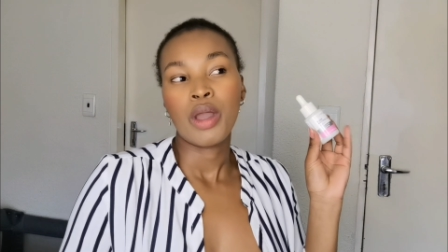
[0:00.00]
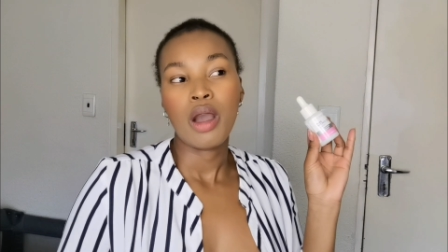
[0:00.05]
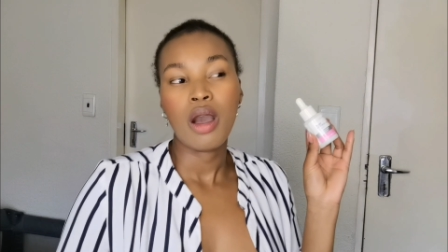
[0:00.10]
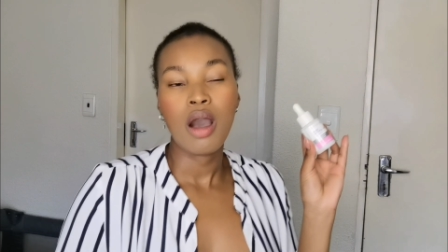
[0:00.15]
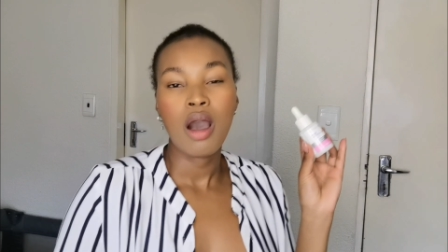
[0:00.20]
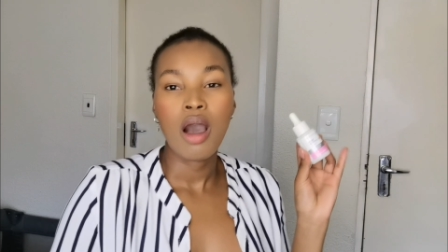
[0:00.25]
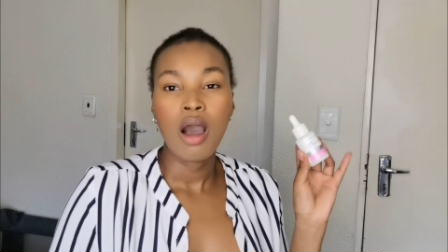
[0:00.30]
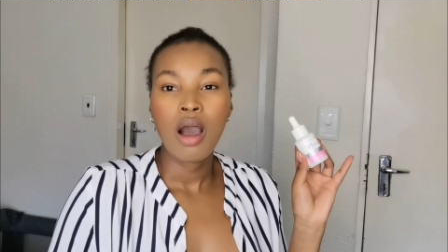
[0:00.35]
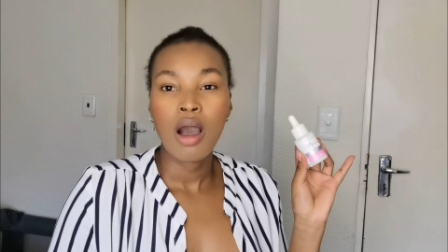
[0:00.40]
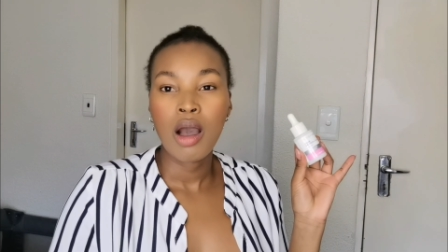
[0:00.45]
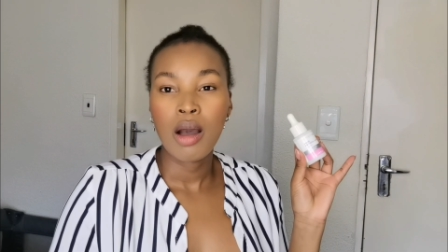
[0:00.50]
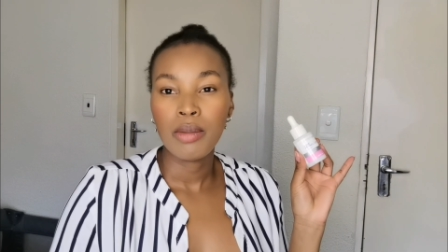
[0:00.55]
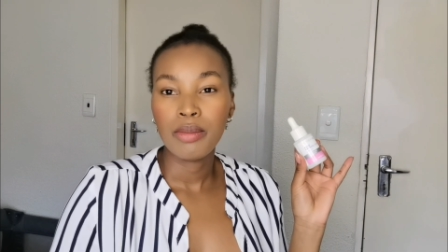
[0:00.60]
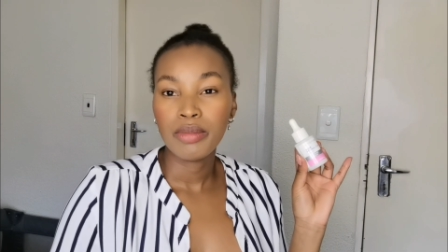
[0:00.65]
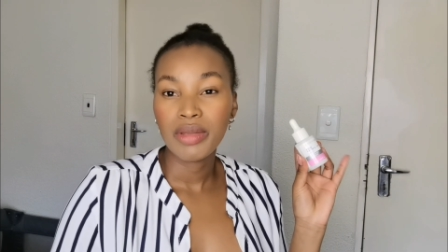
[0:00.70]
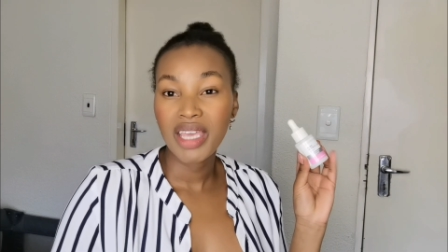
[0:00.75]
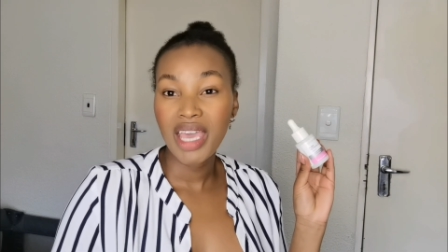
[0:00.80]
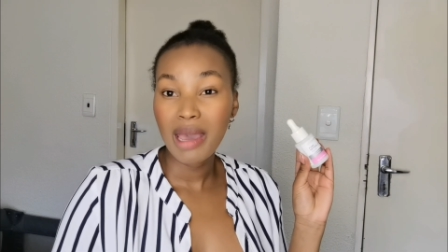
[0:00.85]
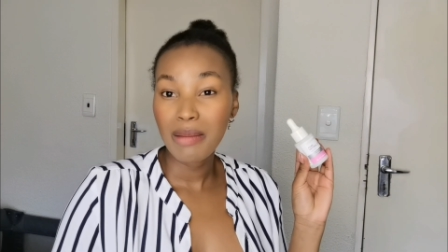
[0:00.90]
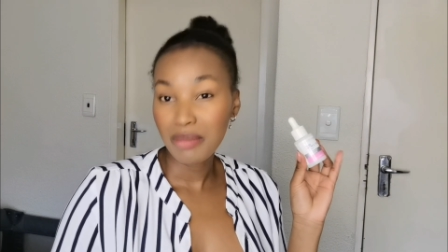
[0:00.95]

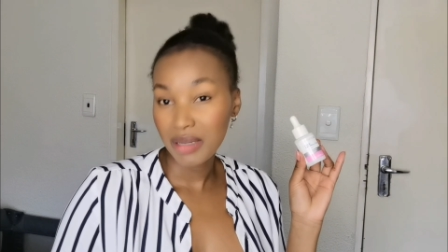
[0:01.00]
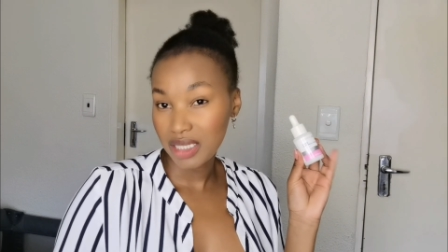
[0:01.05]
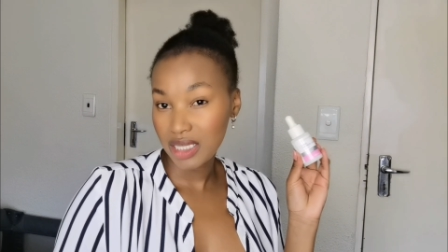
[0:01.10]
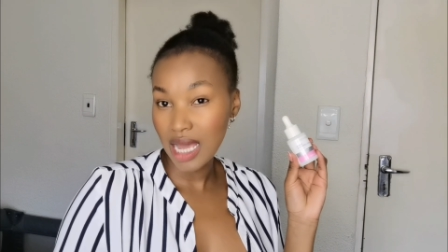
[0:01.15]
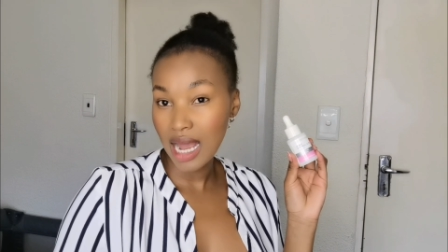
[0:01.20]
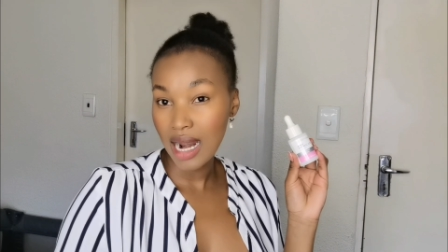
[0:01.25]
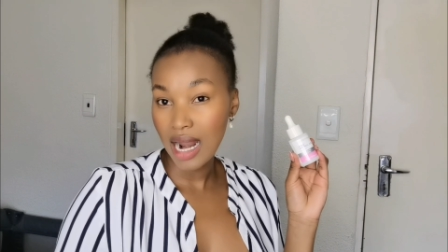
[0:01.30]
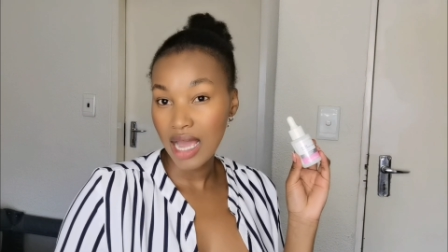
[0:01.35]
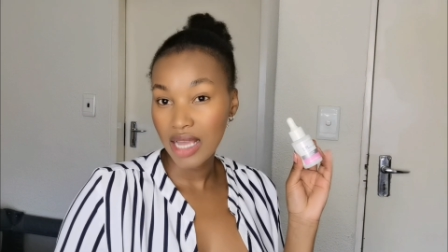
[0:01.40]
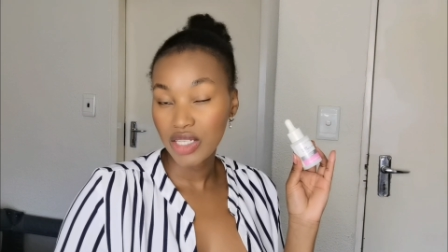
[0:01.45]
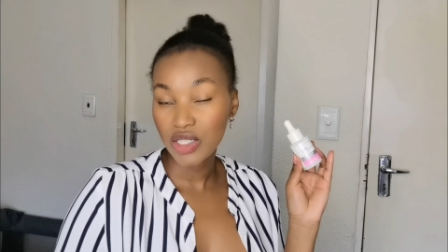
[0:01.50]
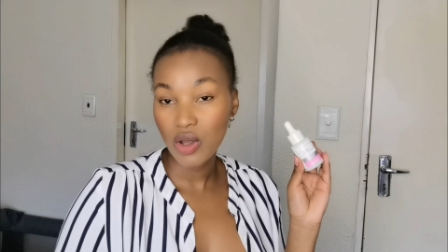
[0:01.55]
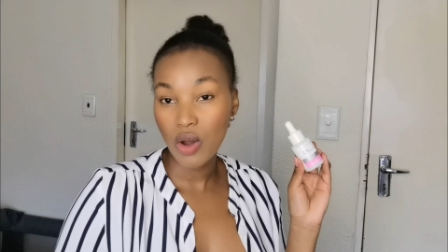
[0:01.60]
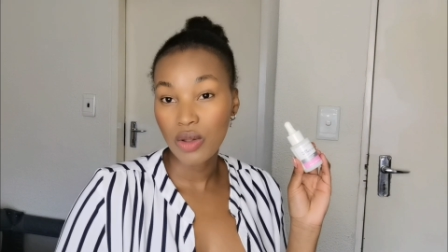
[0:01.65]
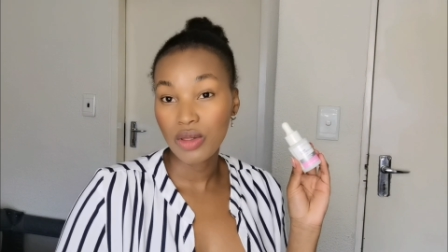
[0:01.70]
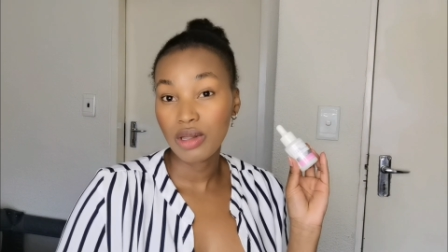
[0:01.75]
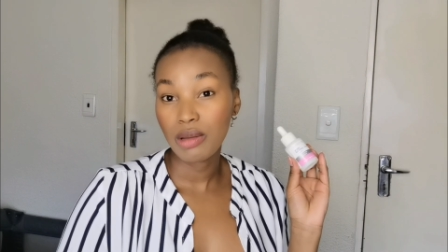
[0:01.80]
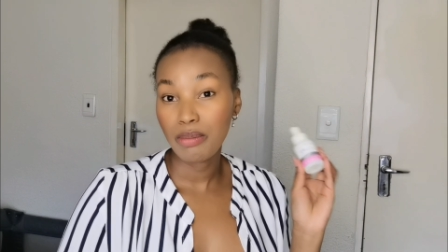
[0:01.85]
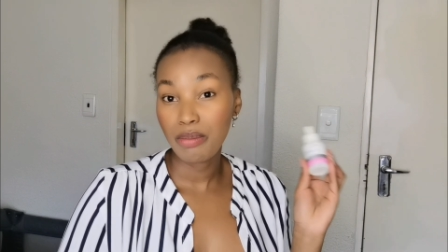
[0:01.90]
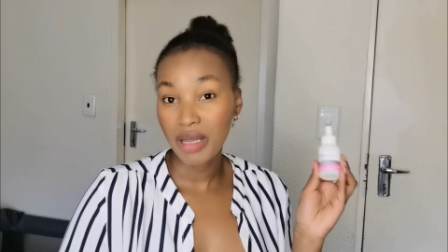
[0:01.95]
um, capitalize
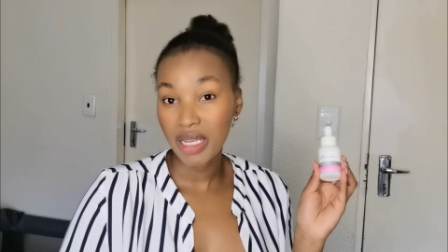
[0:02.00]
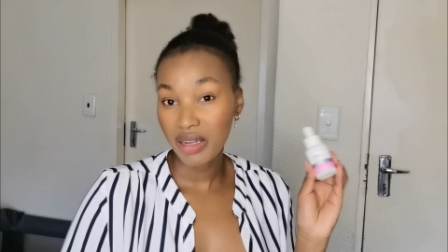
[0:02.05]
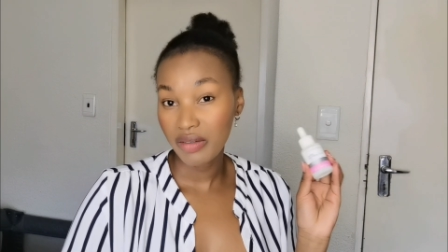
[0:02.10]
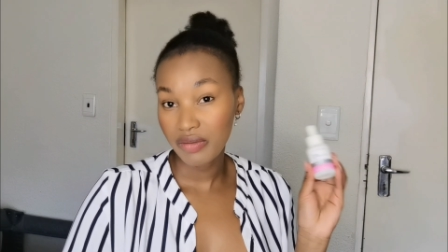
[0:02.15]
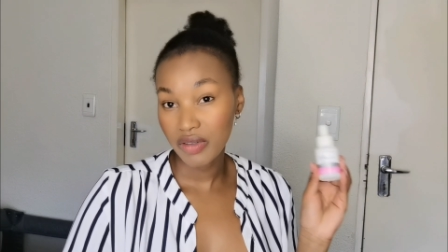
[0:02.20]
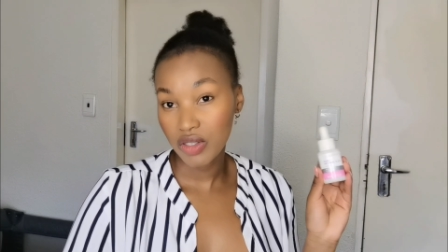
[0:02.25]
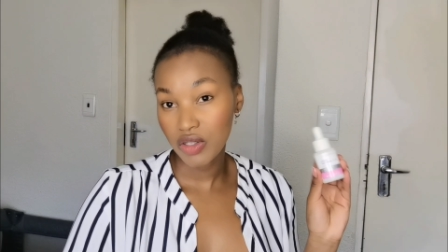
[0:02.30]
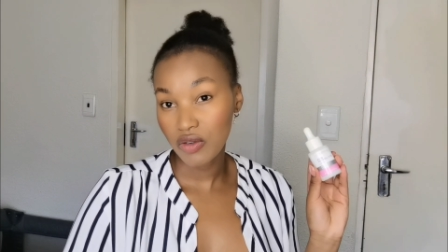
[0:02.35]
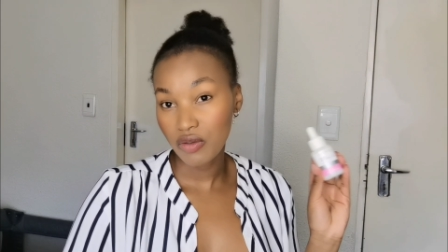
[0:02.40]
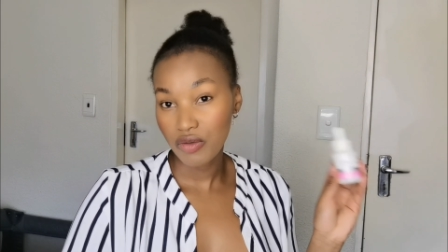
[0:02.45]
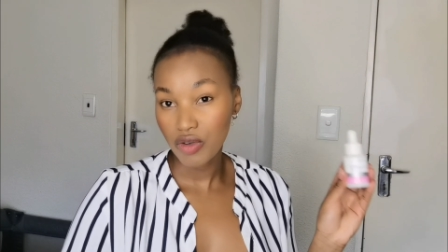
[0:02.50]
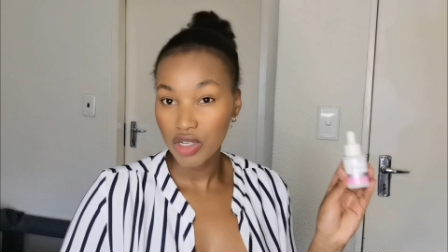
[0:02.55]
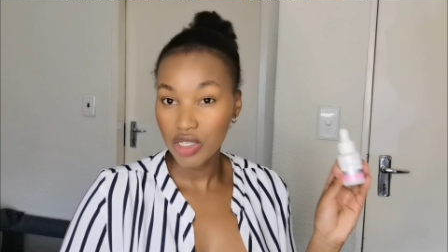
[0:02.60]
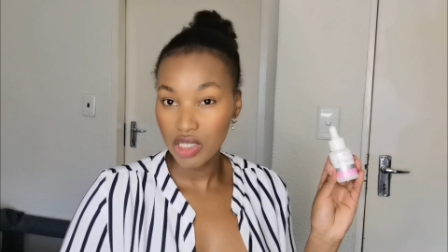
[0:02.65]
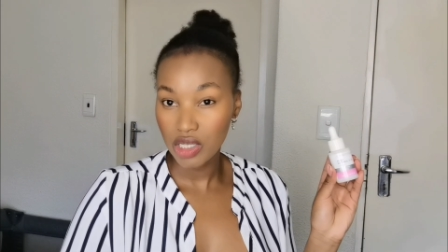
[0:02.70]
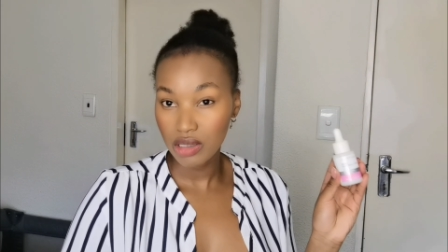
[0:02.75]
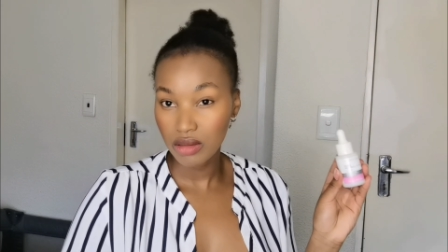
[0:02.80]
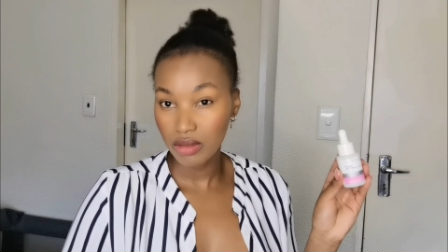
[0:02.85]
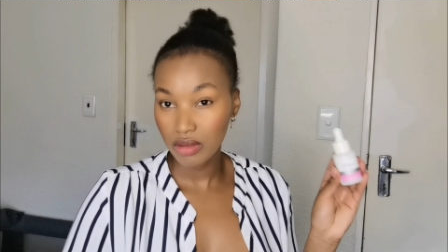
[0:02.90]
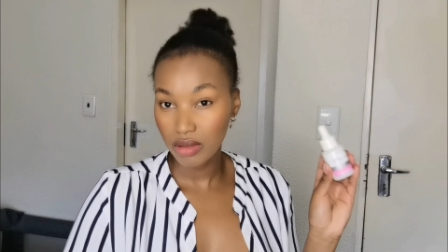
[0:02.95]
on the benefits of
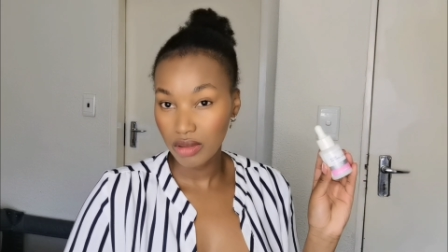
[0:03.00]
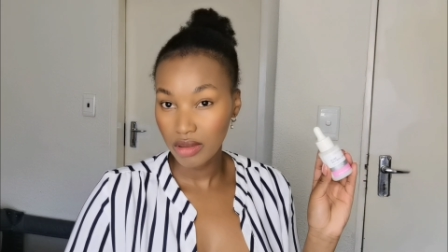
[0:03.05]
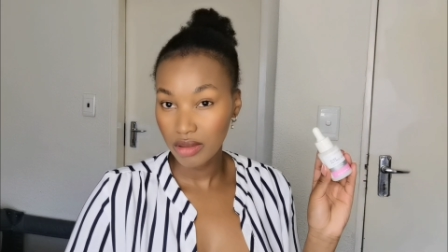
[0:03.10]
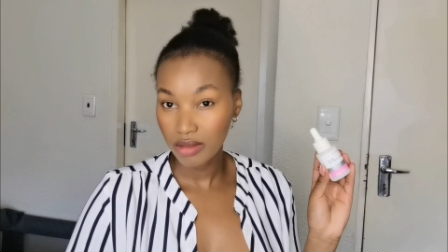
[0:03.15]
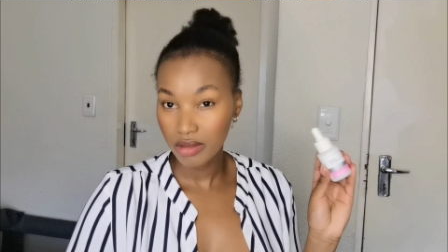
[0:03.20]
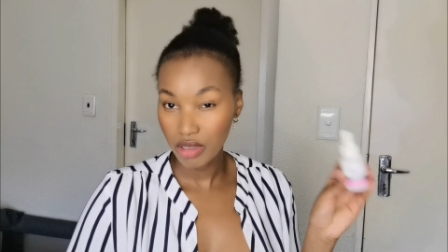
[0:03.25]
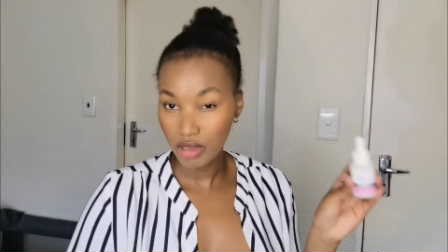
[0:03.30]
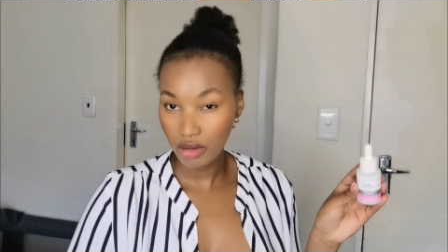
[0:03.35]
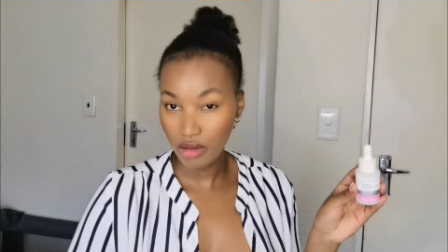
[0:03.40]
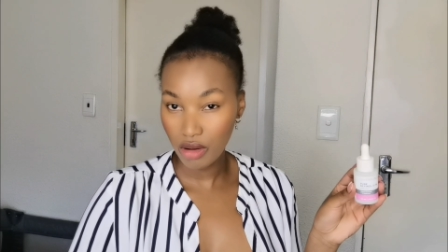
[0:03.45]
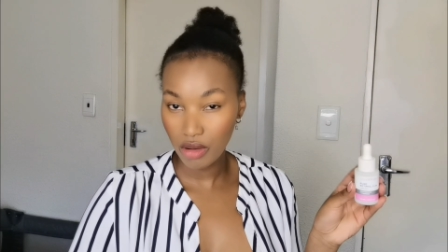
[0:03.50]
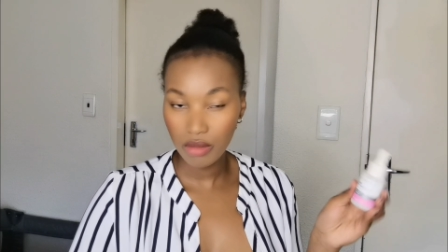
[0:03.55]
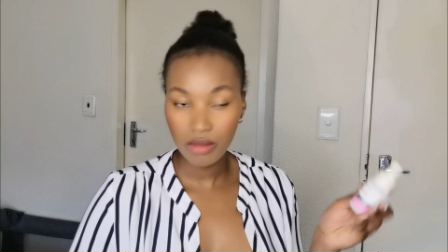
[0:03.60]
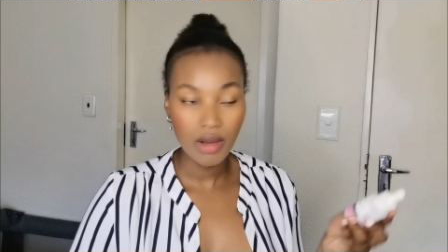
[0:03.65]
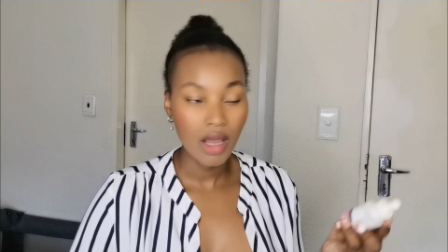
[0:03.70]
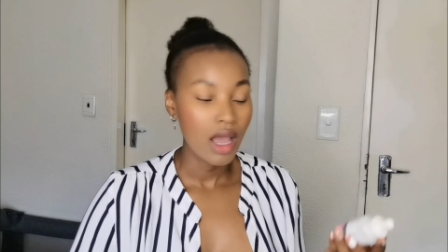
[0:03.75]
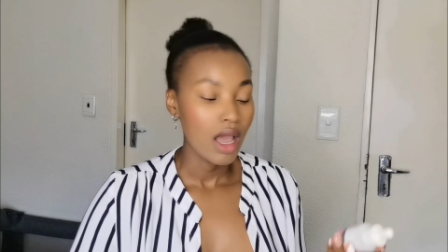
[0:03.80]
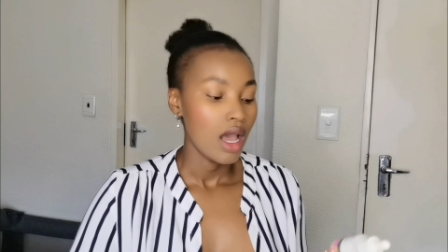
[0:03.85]
retinol you know.